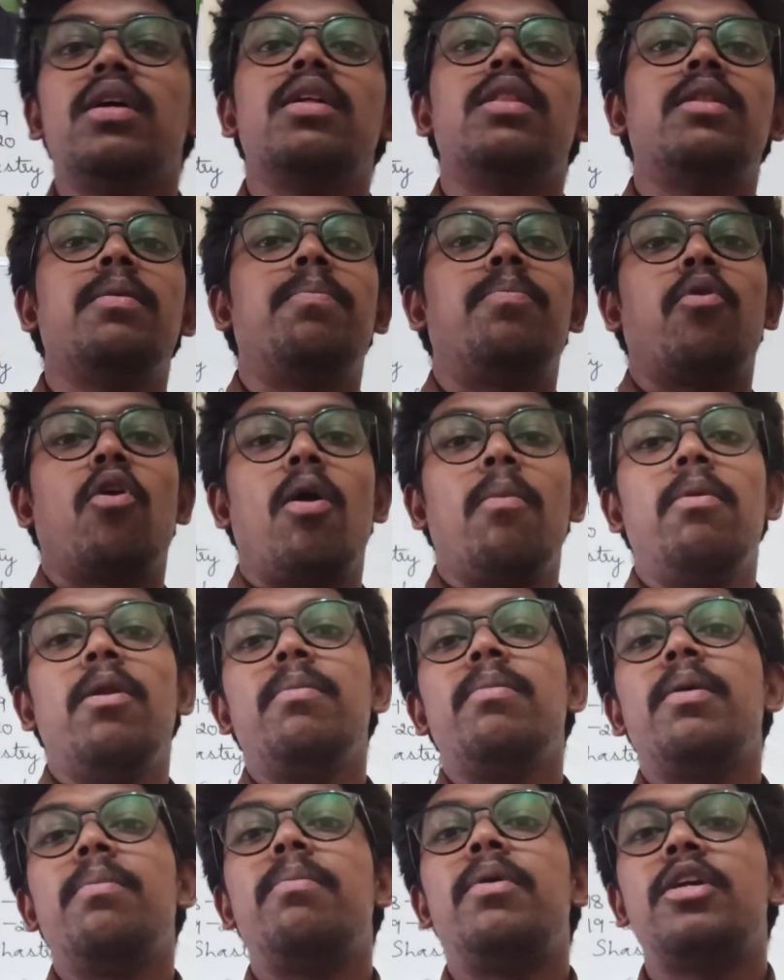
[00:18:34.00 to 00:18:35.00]
The problem
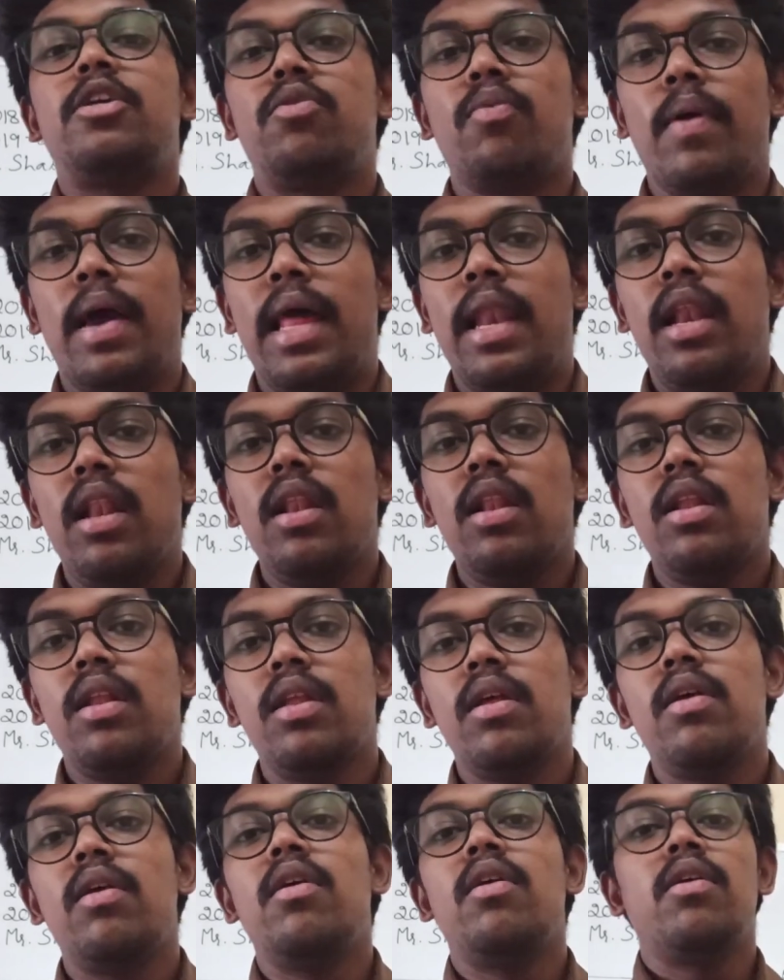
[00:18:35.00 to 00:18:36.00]
number 12
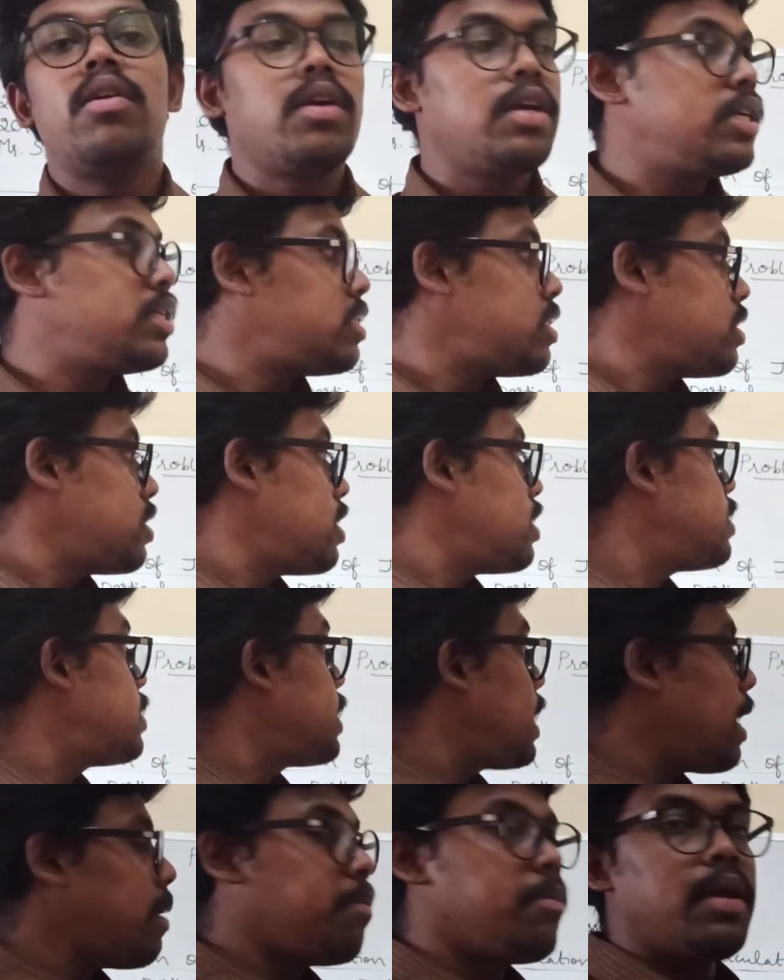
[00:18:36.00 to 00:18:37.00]
is in the
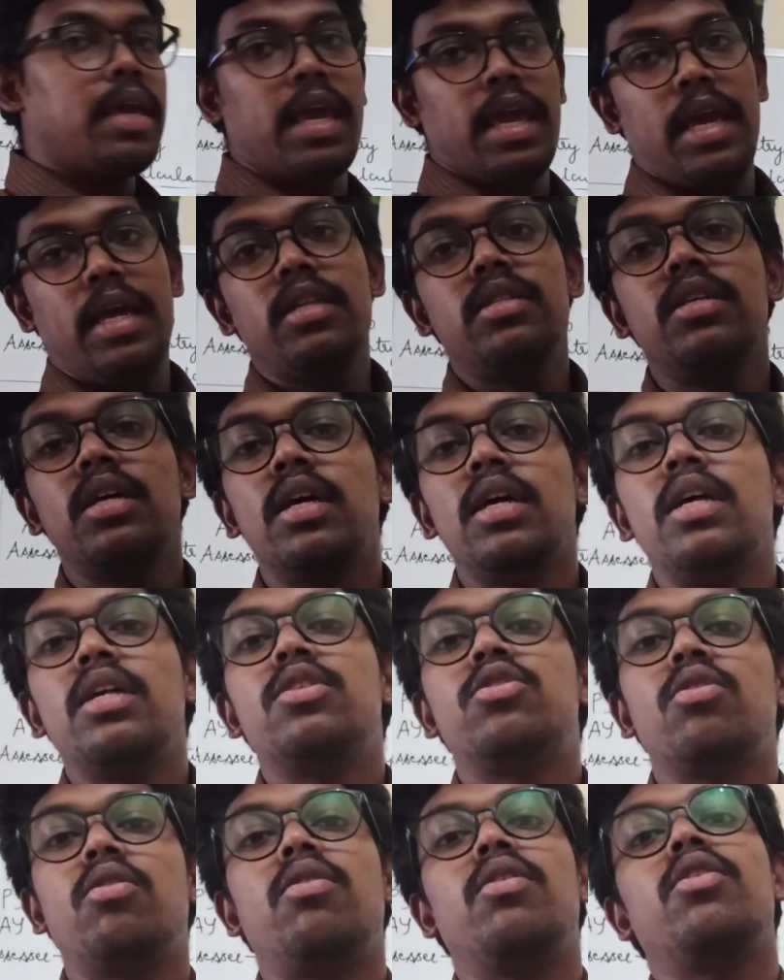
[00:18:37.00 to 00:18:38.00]
same case,
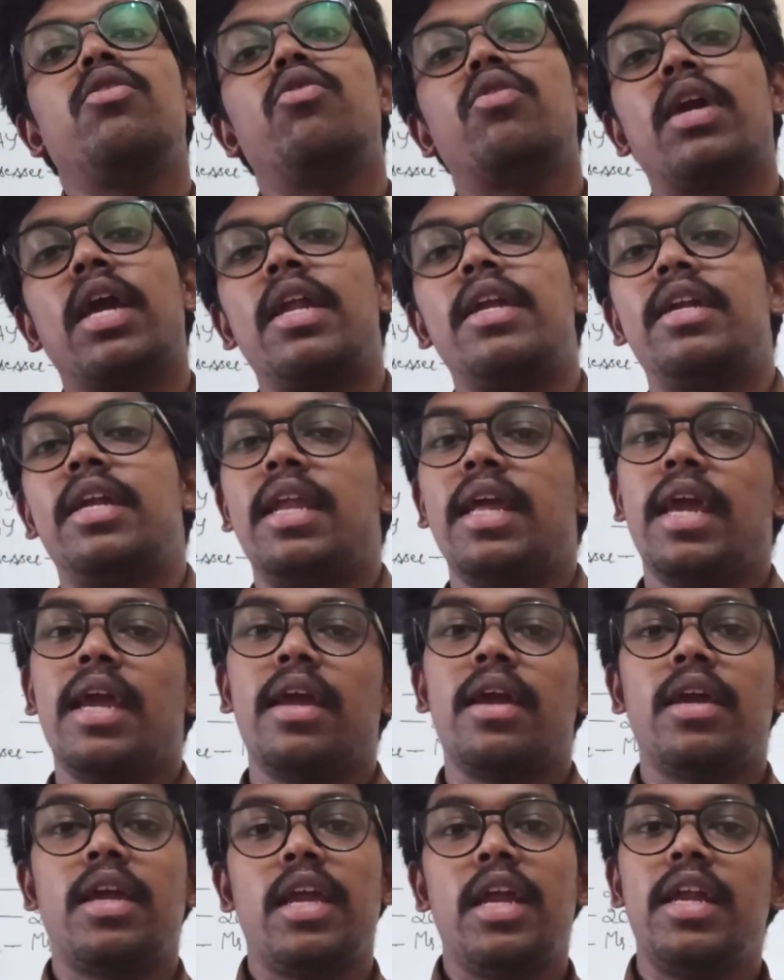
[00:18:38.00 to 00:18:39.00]
so you can
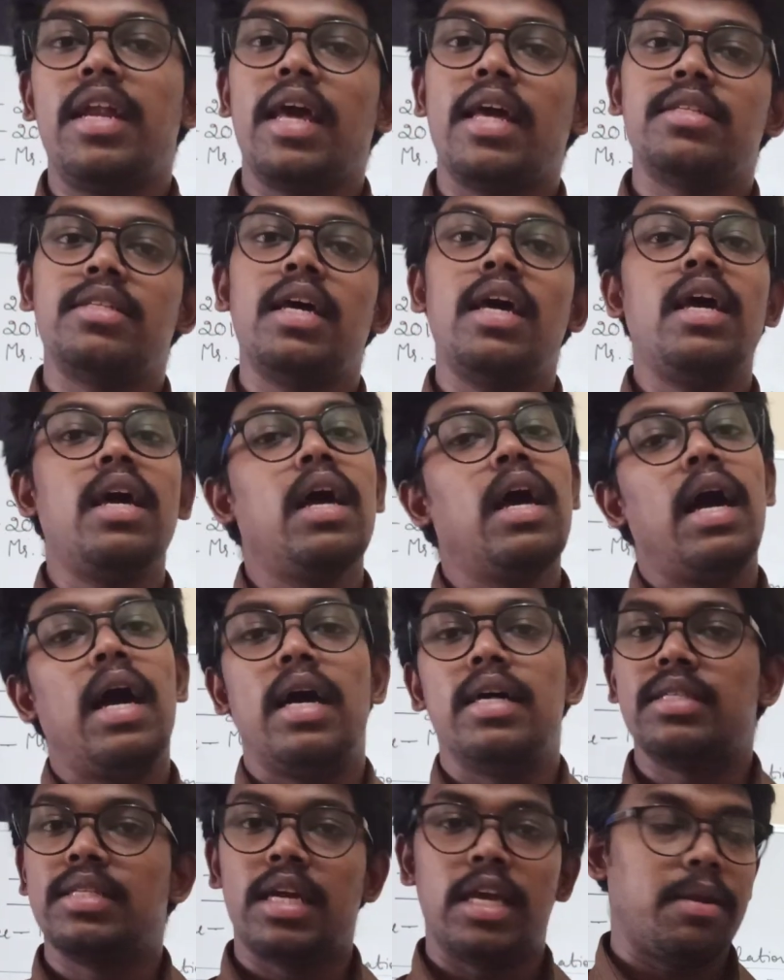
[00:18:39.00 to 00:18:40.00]
take it as a
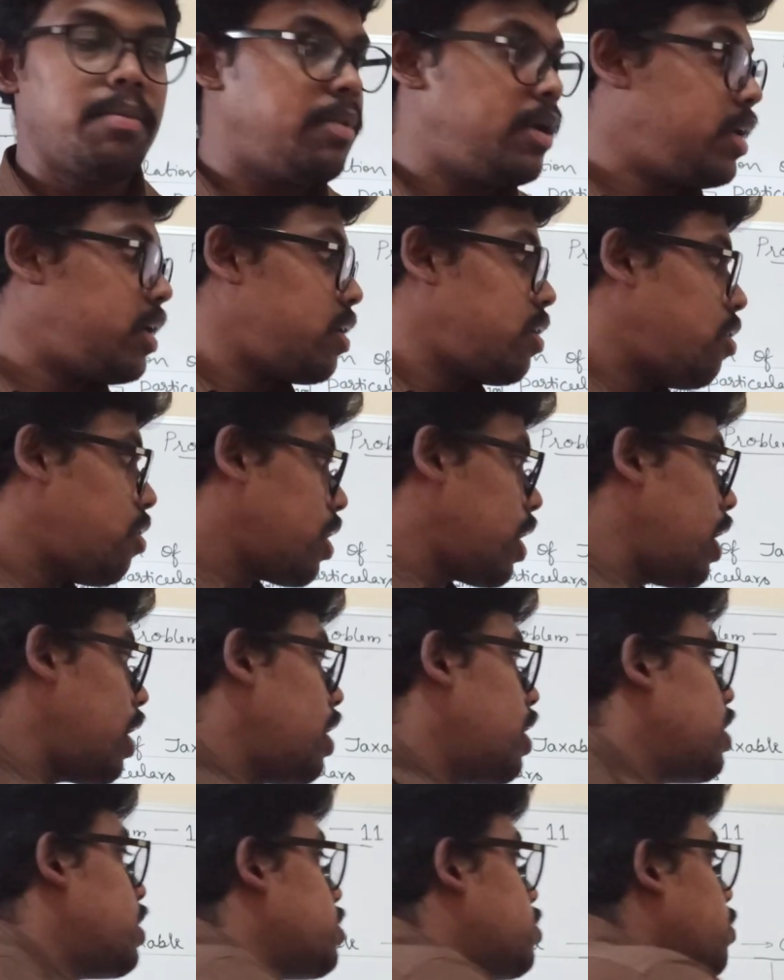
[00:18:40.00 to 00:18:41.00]
assignment. Okay,
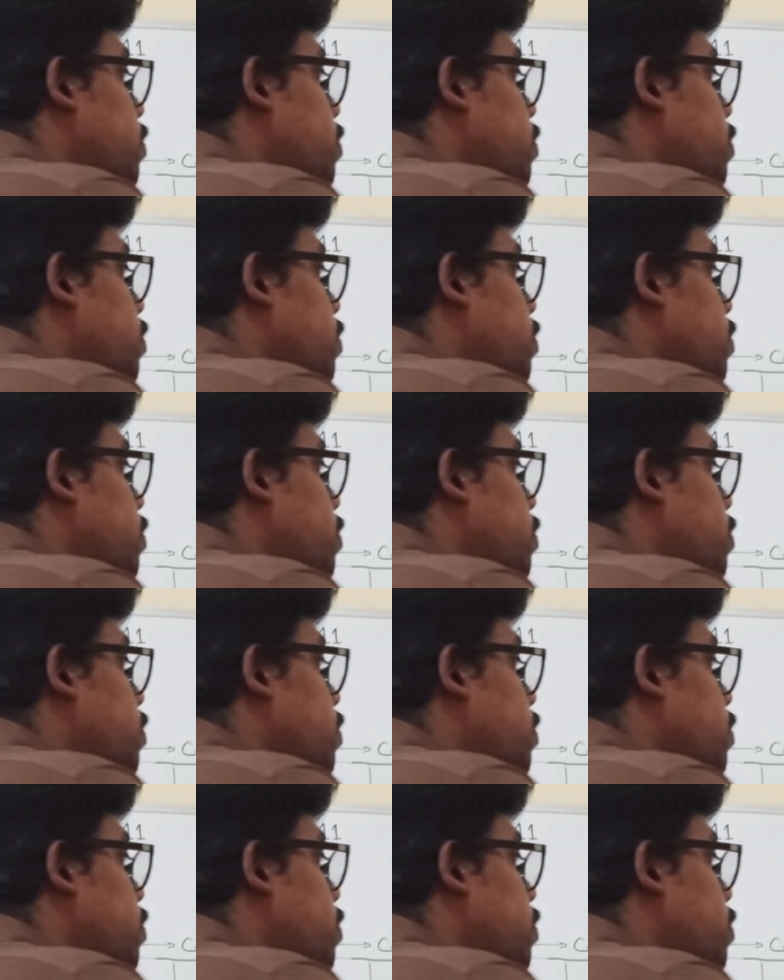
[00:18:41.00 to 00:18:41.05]
so